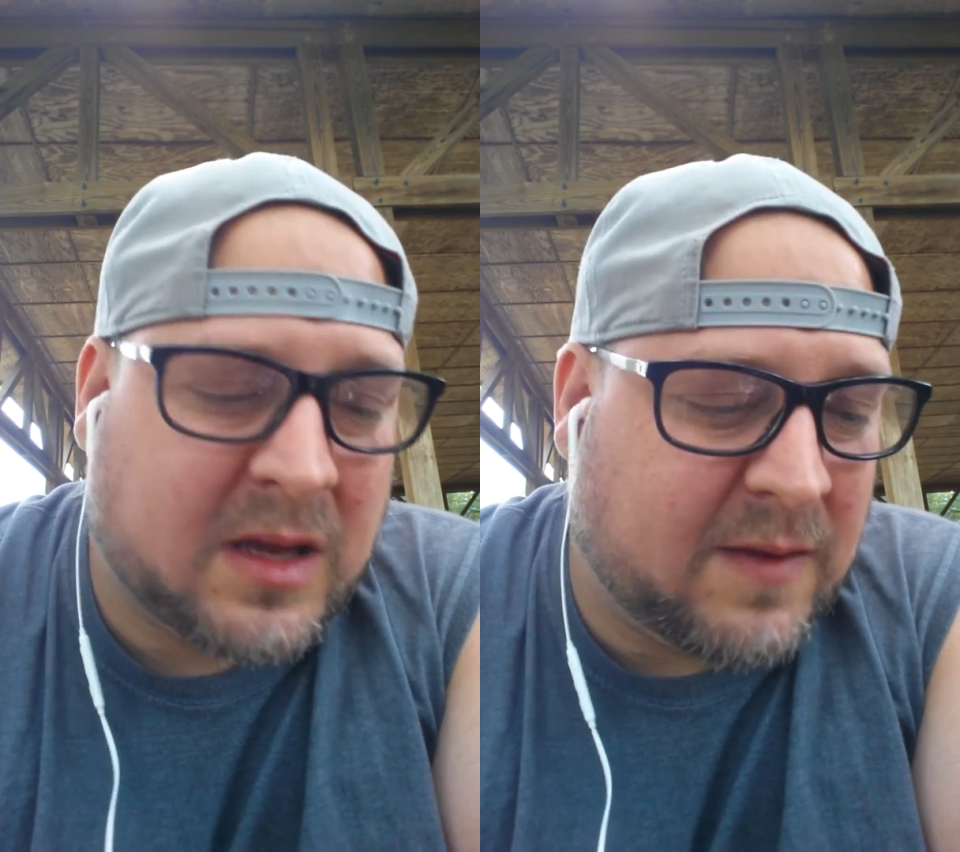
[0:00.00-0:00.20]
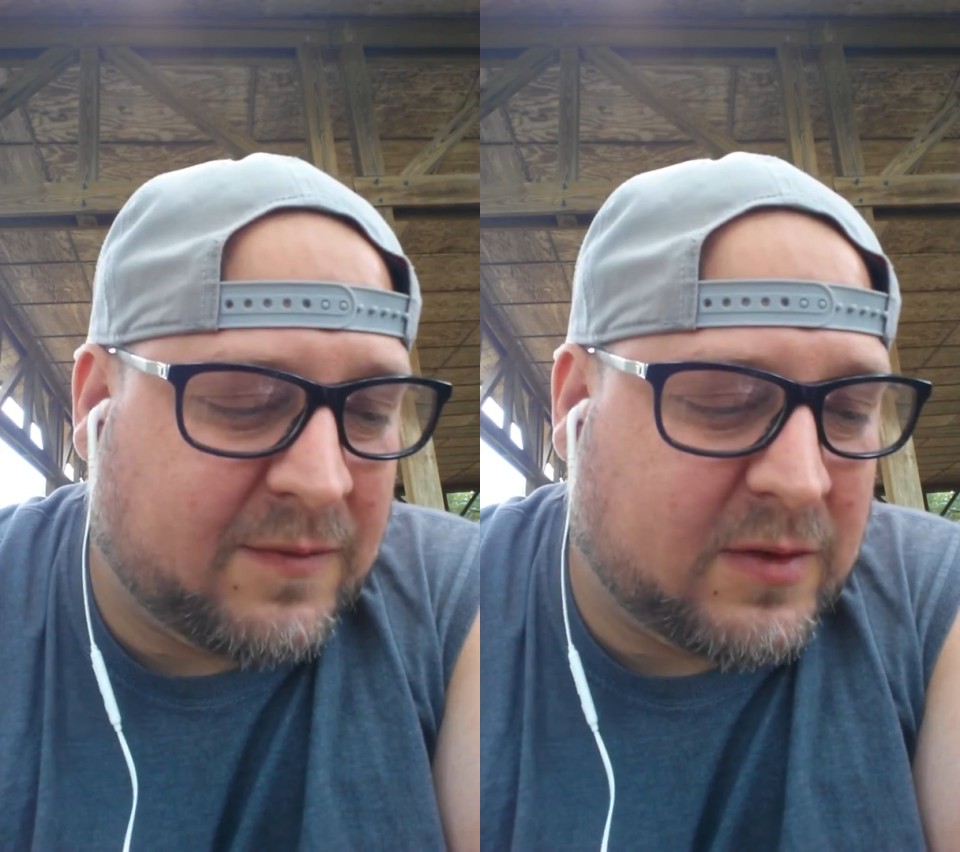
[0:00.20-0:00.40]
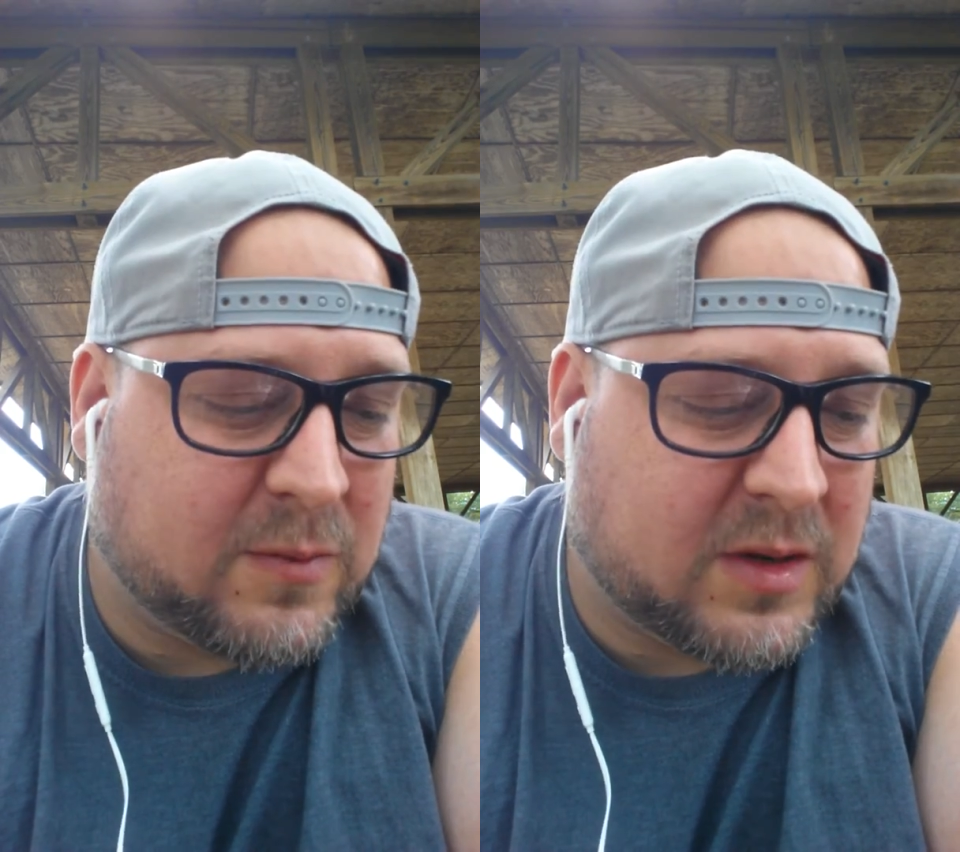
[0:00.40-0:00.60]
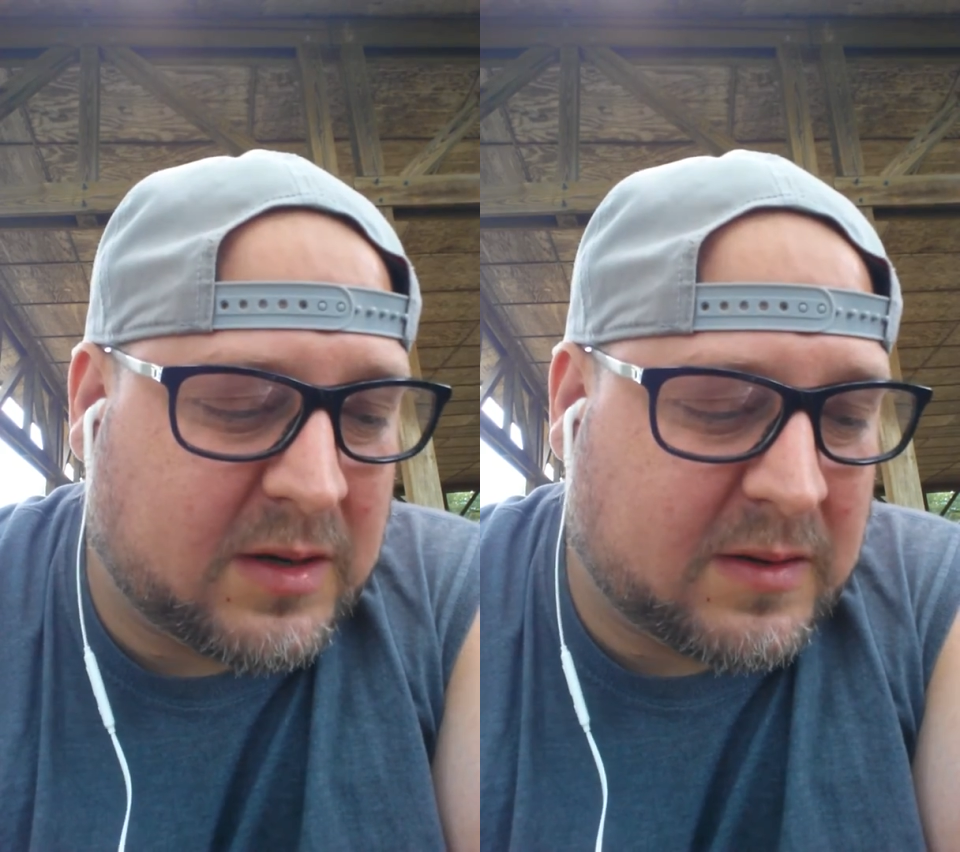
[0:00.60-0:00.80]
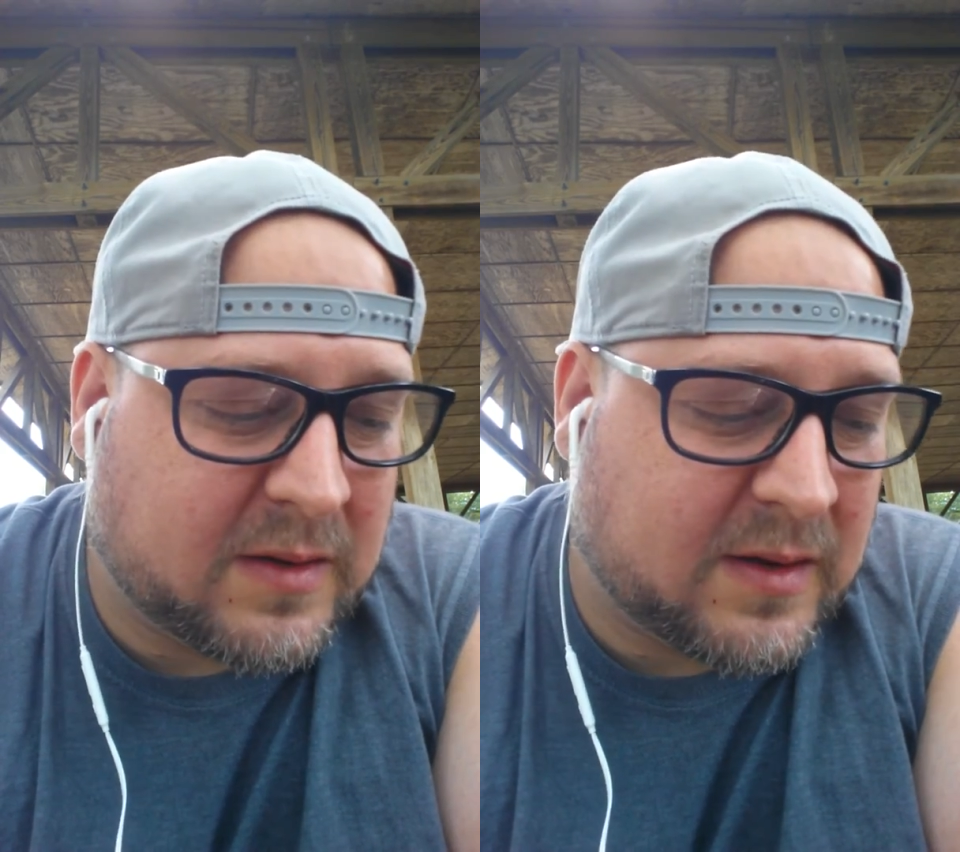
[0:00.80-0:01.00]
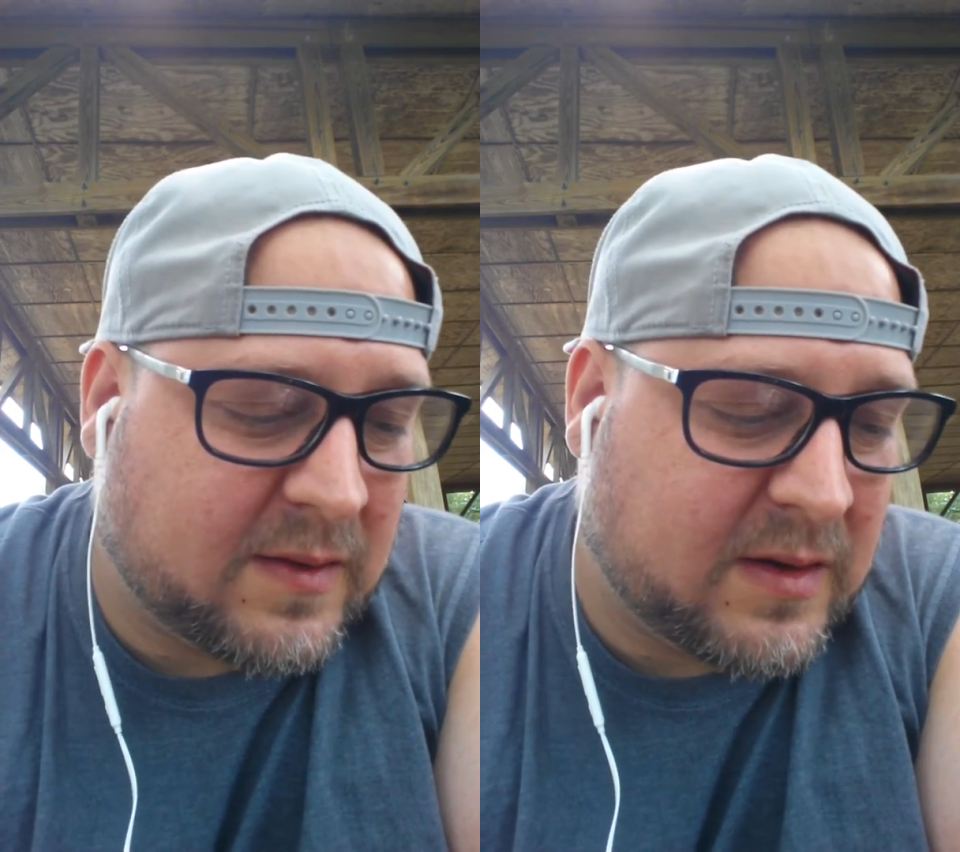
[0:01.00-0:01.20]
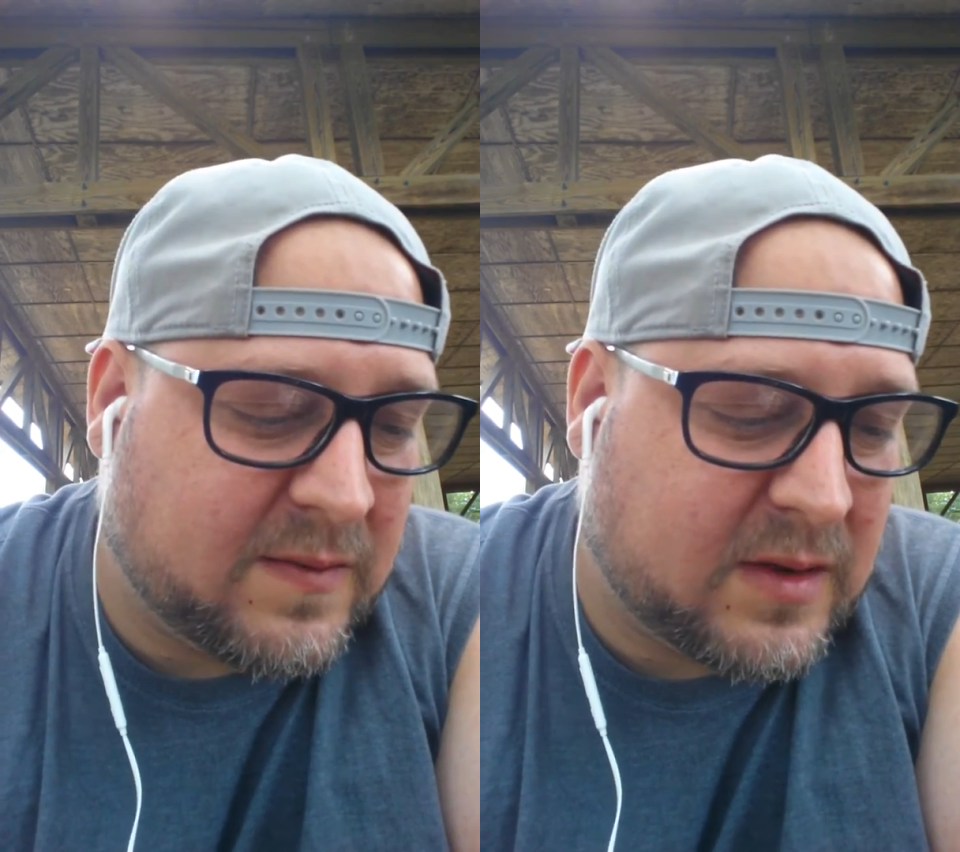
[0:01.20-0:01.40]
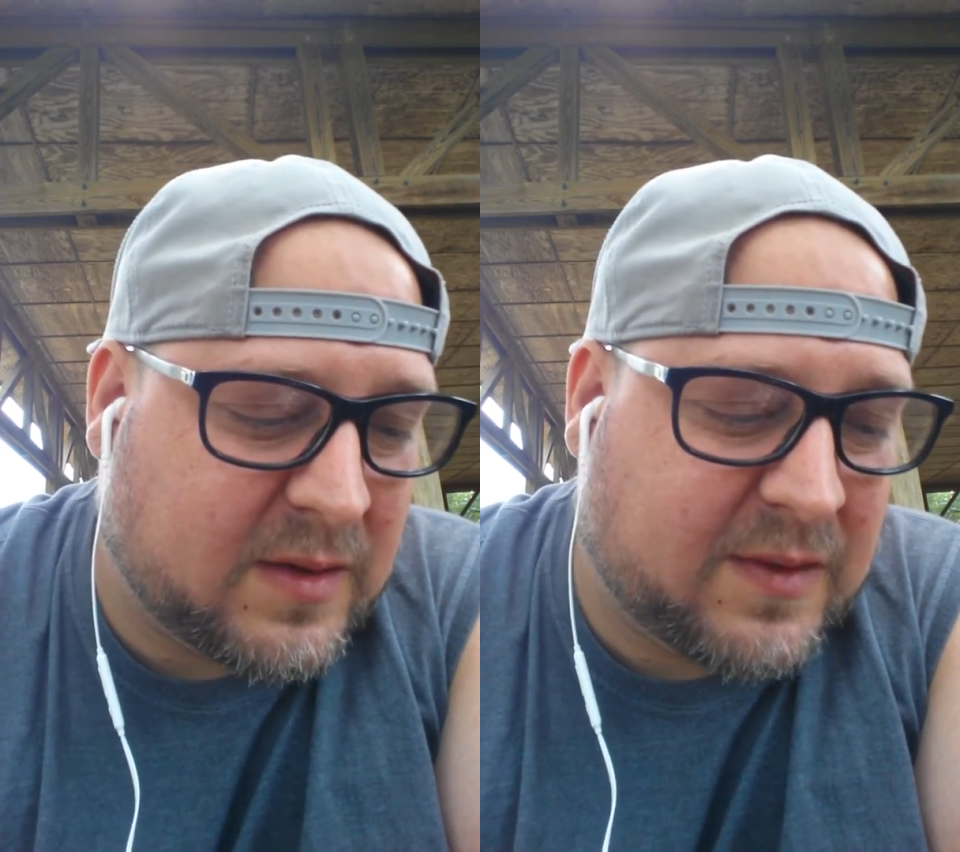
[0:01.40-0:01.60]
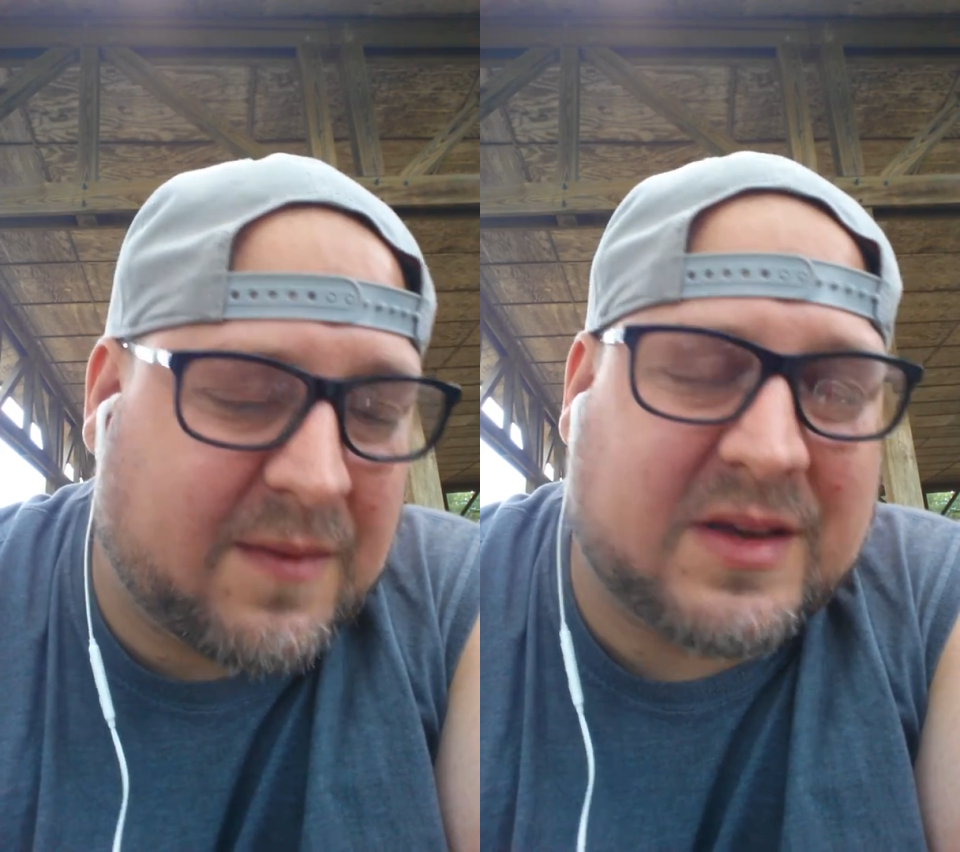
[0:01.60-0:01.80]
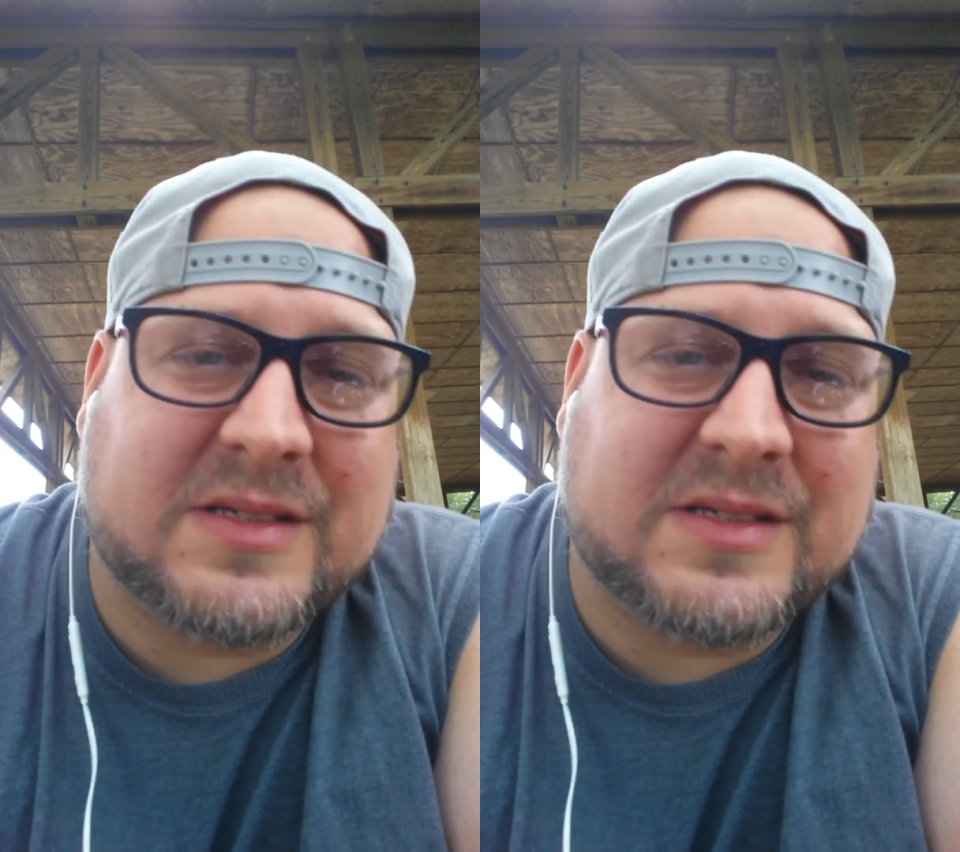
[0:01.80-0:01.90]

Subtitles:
If you have